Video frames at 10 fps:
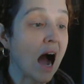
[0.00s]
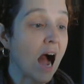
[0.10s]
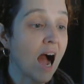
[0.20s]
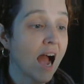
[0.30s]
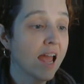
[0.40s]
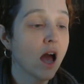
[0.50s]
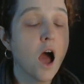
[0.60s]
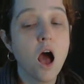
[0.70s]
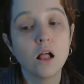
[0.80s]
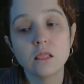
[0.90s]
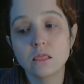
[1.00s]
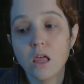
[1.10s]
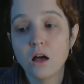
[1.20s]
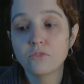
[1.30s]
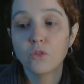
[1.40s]
I
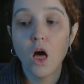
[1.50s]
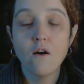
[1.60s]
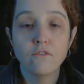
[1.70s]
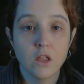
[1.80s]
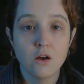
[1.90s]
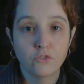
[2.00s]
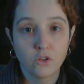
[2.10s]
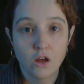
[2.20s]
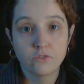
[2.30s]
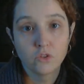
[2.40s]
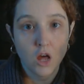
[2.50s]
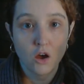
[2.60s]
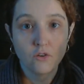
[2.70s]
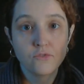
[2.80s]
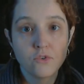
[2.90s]
love, love, love, love,
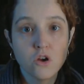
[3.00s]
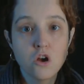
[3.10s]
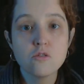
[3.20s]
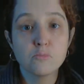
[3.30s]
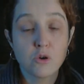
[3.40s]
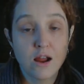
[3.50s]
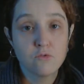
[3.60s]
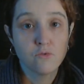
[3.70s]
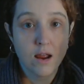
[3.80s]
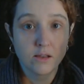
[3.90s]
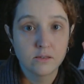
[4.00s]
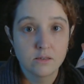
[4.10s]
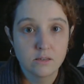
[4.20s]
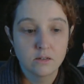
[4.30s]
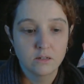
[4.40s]
love brown
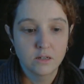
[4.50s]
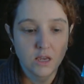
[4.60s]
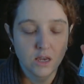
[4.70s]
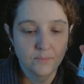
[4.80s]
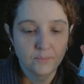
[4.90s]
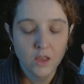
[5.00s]
rice tea.